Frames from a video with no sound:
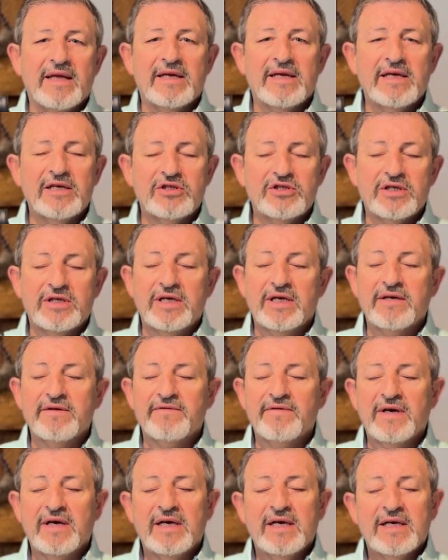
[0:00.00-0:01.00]

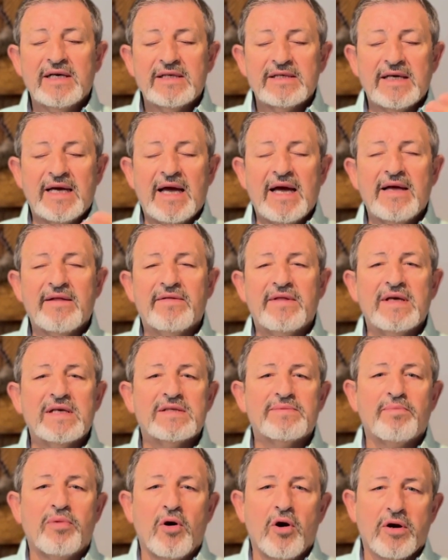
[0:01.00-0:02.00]
initiative to add
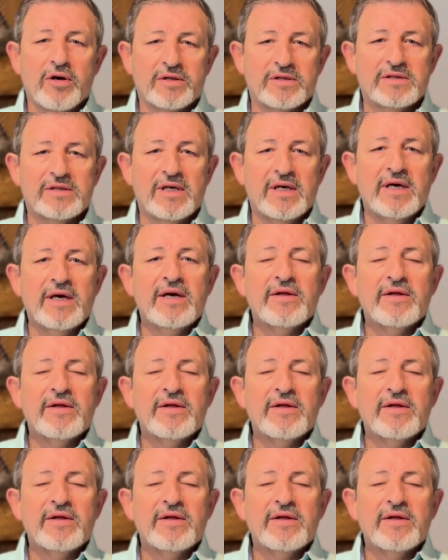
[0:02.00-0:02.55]
these parts.